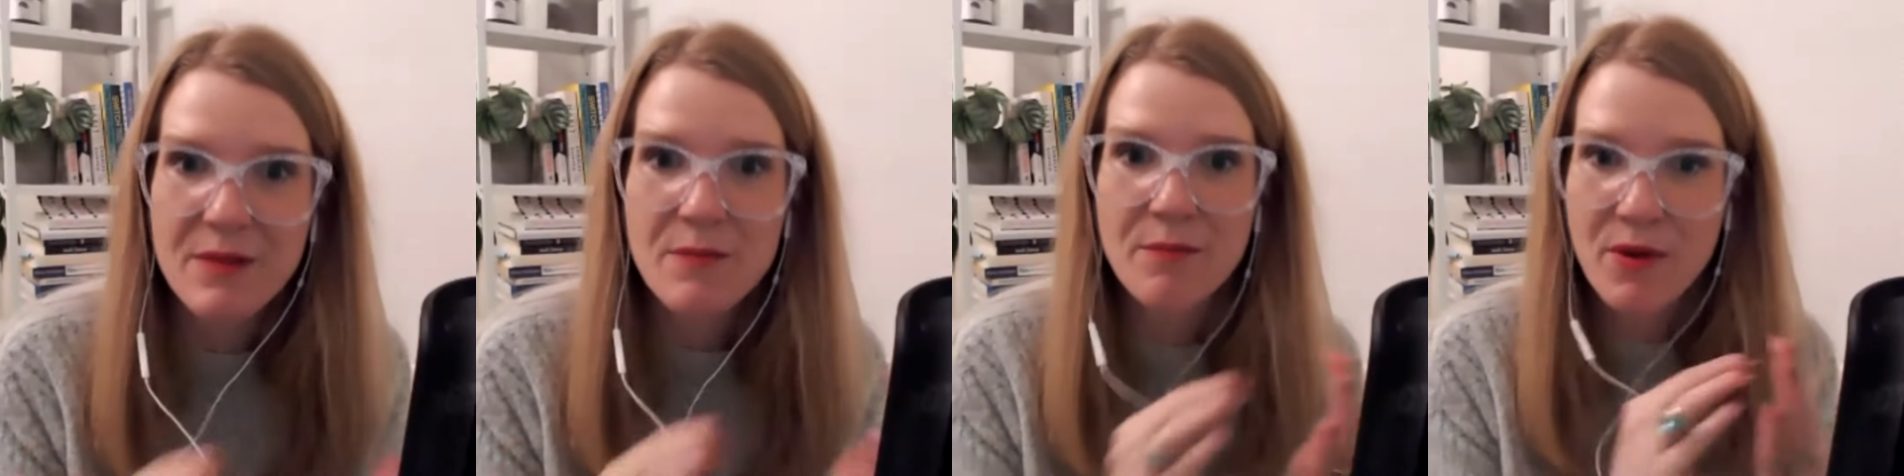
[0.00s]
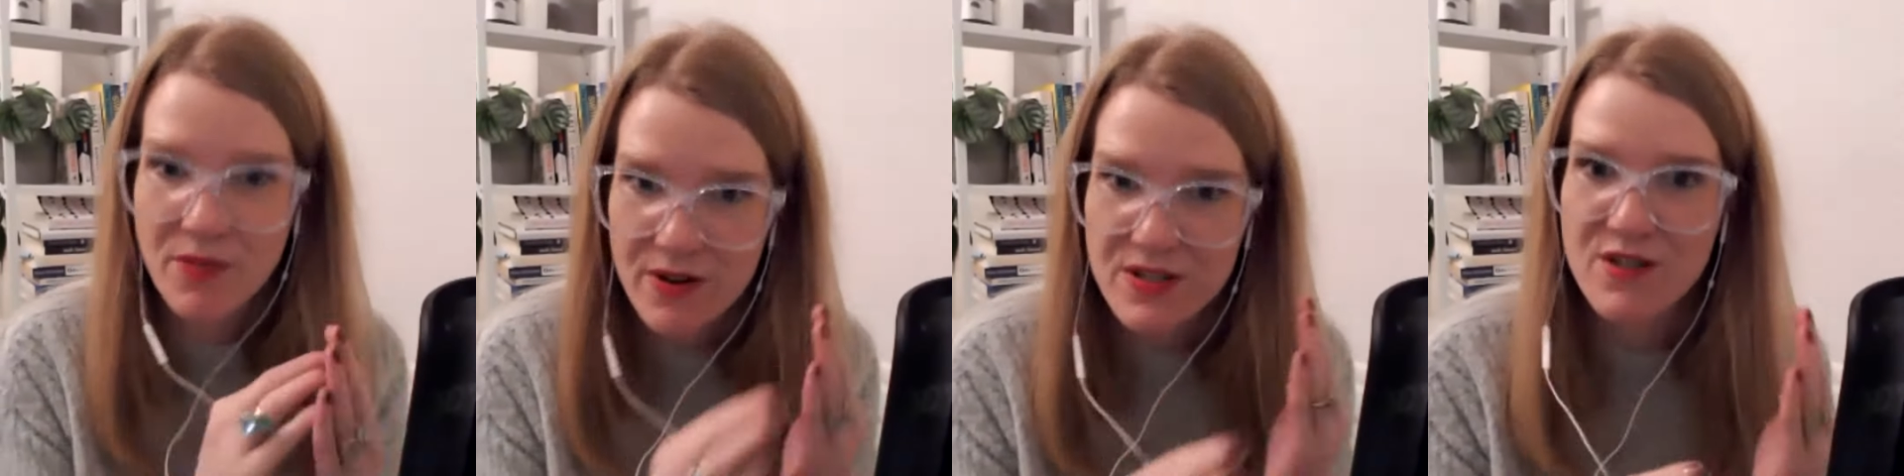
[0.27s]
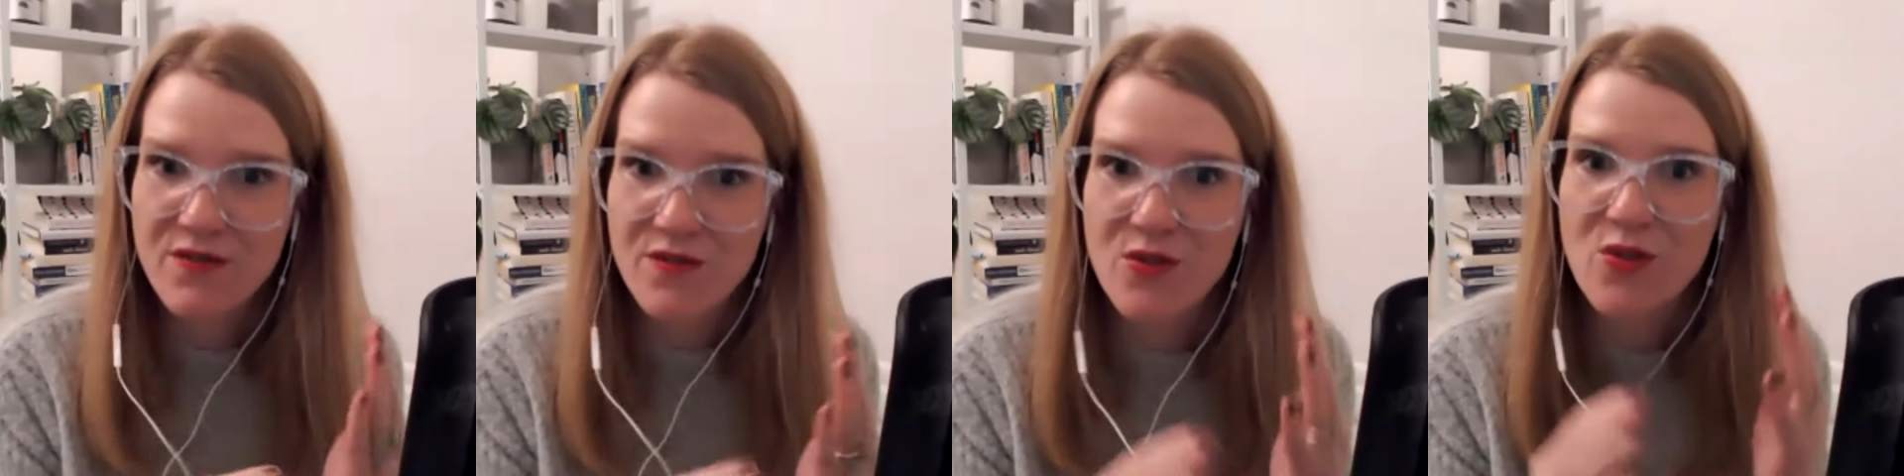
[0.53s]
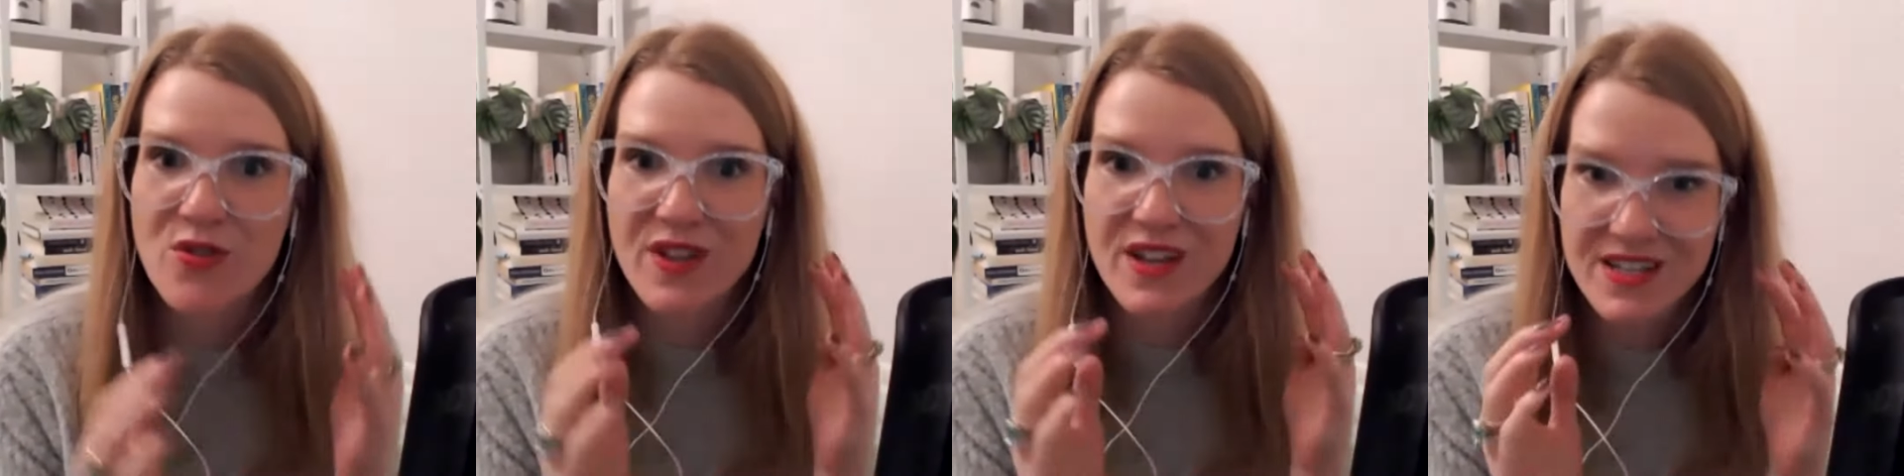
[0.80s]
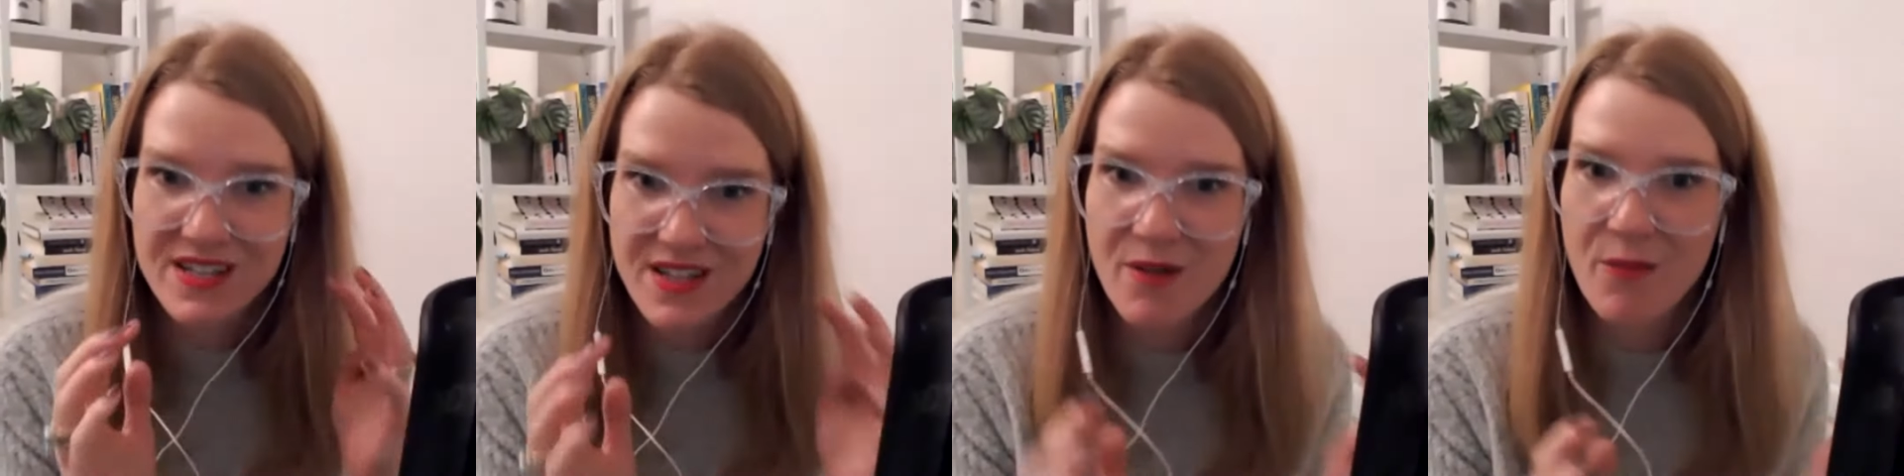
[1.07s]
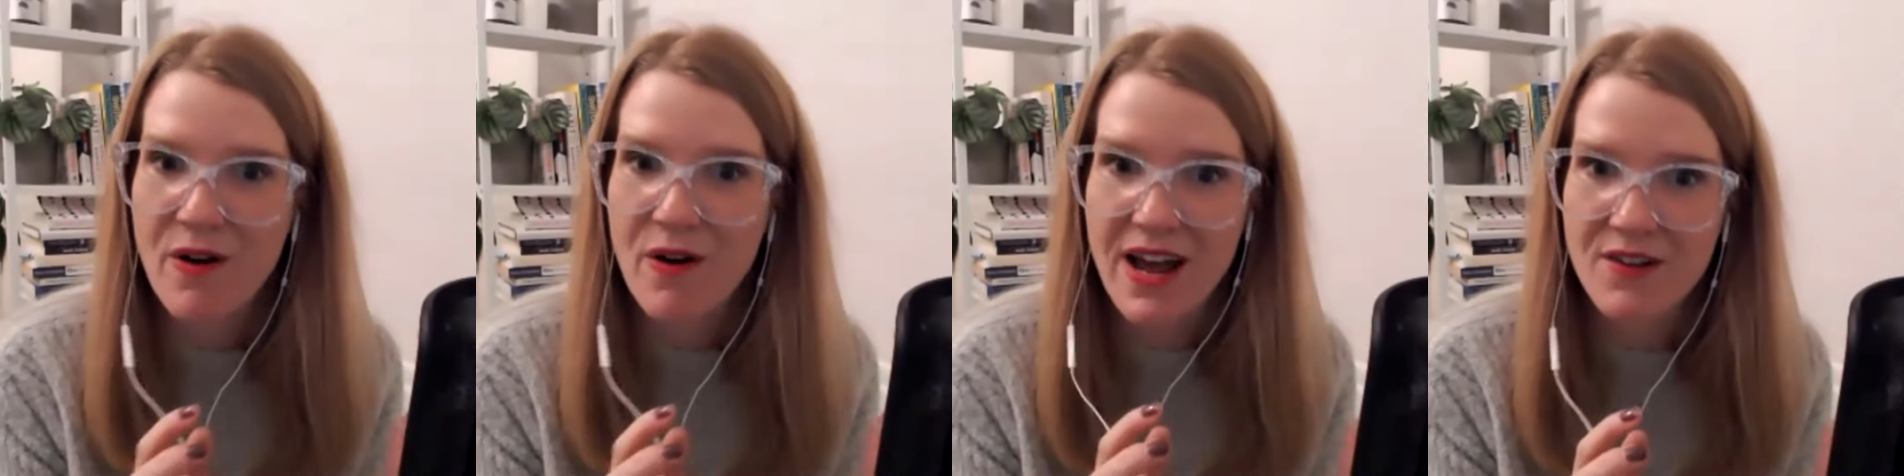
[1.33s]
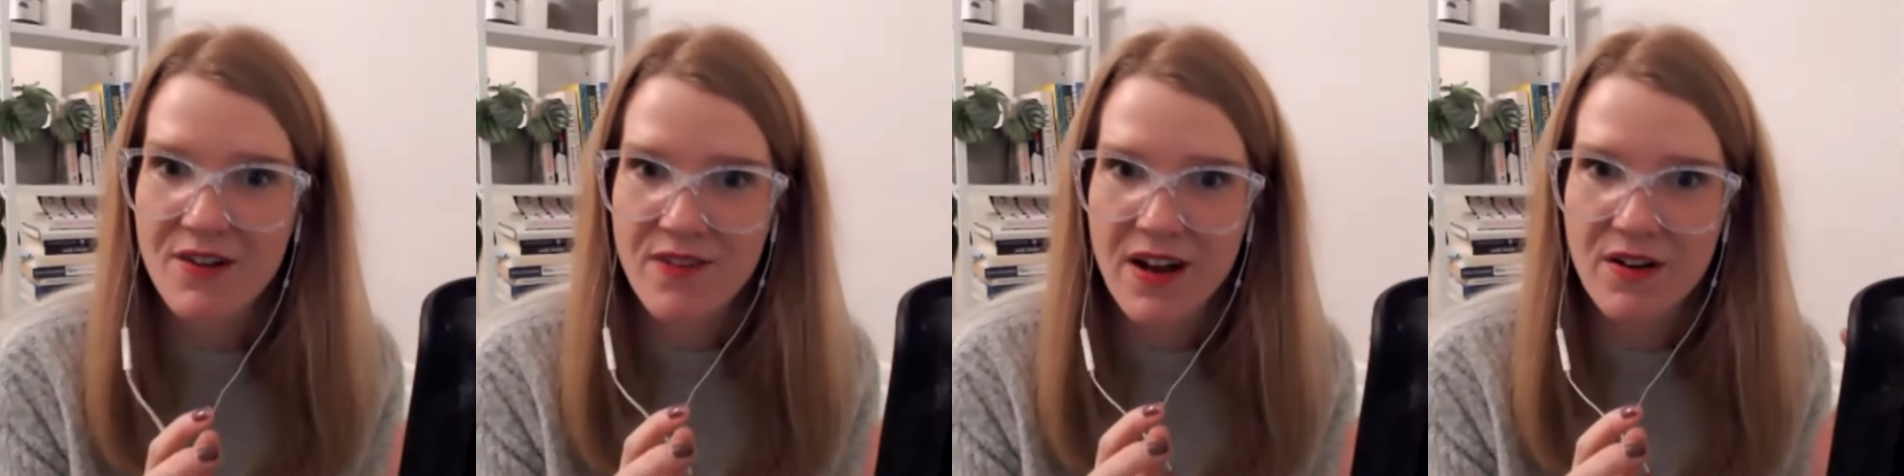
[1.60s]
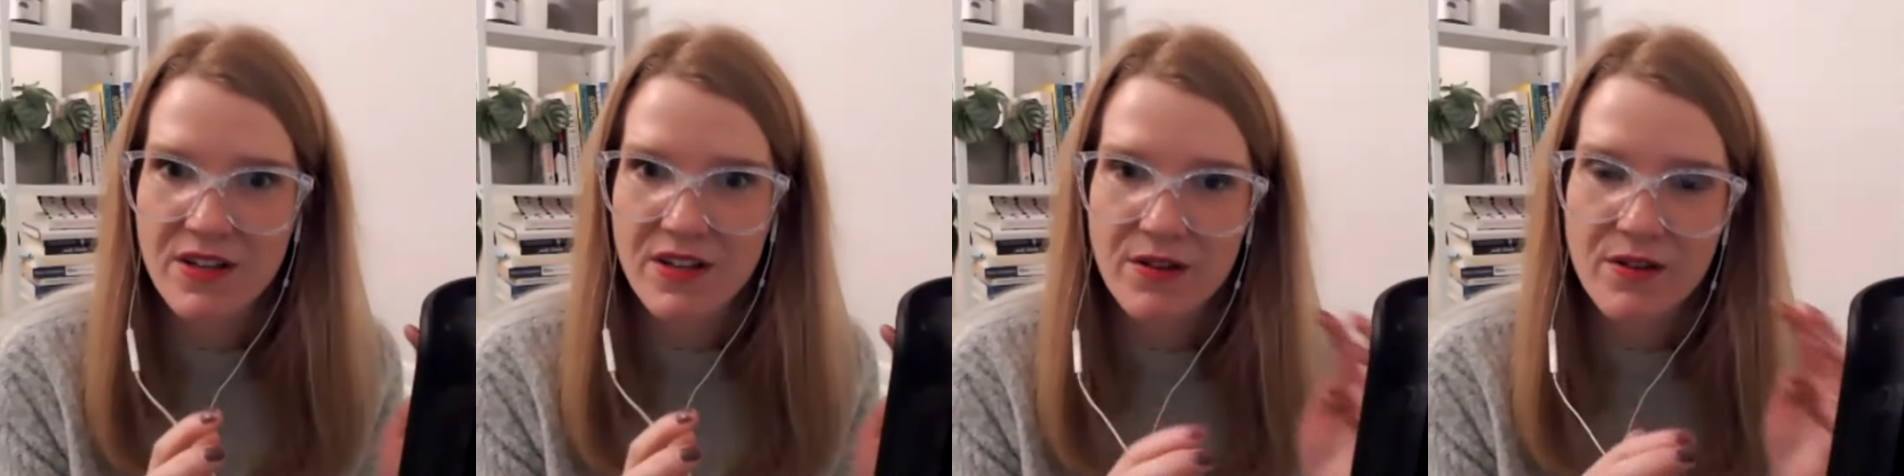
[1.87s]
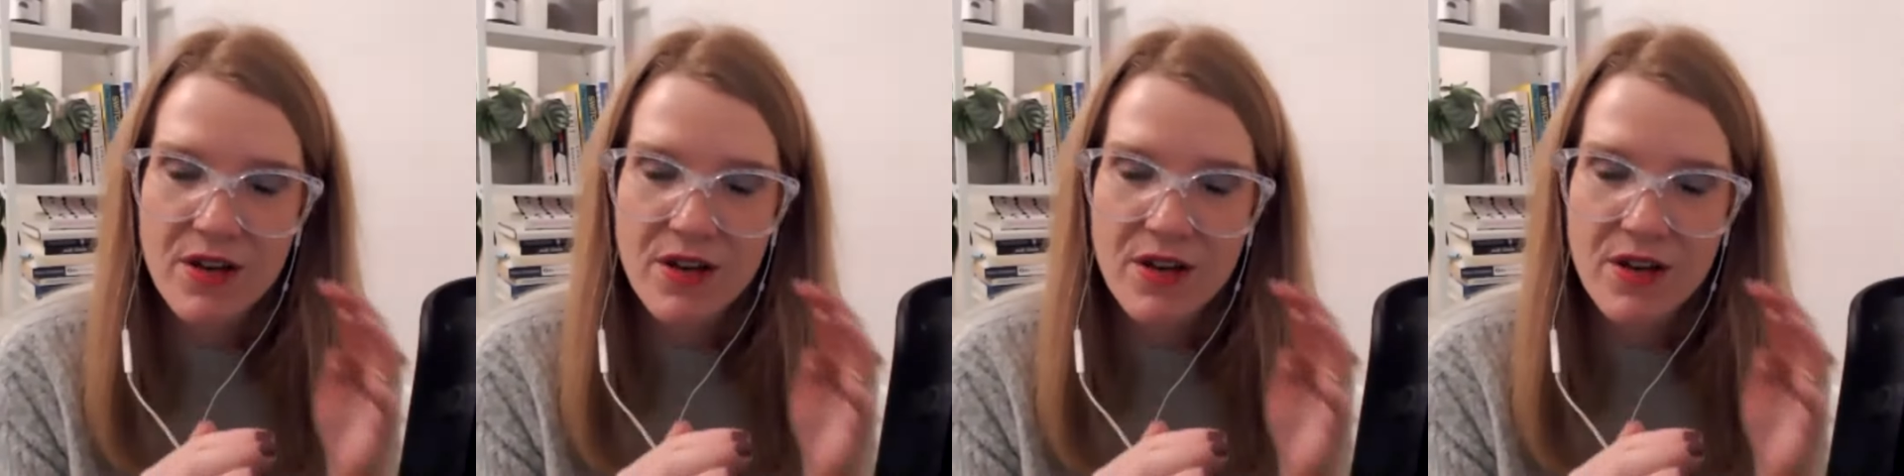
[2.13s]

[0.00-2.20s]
but those are the four things that where I add value.